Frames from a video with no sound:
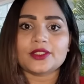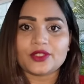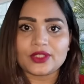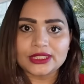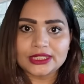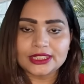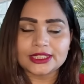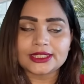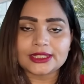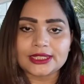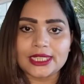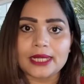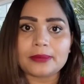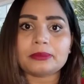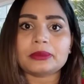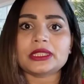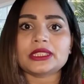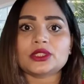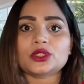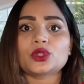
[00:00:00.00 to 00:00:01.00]
First
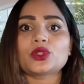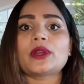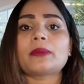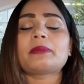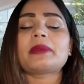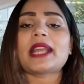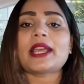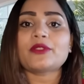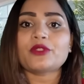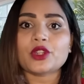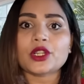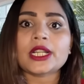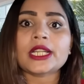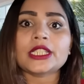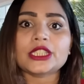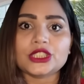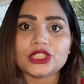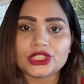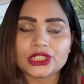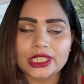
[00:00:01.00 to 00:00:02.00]
step is to apply for
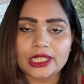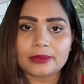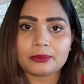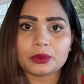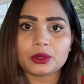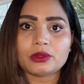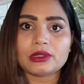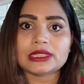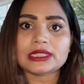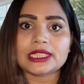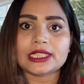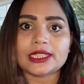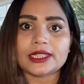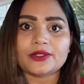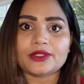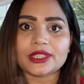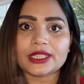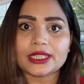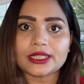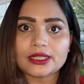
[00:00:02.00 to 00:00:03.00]
an initial approval
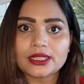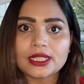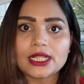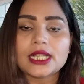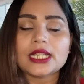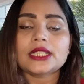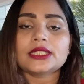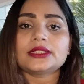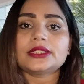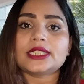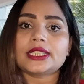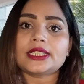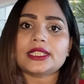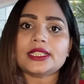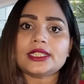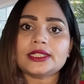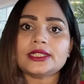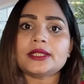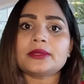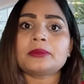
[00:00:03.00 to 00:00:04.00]
certificate.
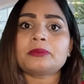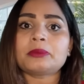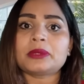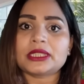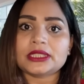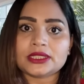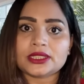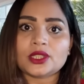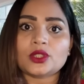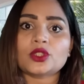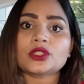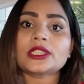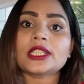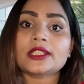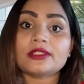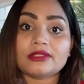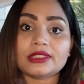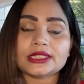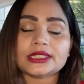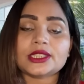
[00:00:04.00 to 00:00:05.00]
Generally, the person or
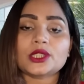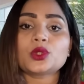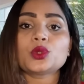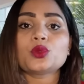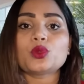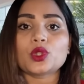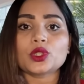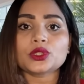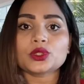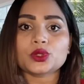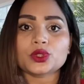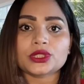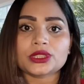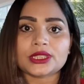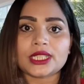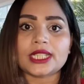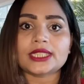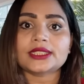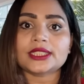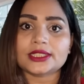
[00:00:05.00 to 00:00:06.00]
the investor who wants to
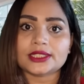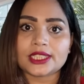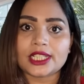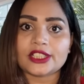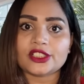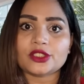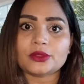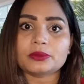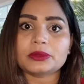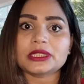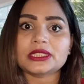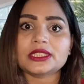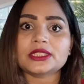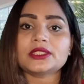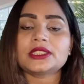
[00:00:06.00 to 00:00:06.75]
start such kind of business,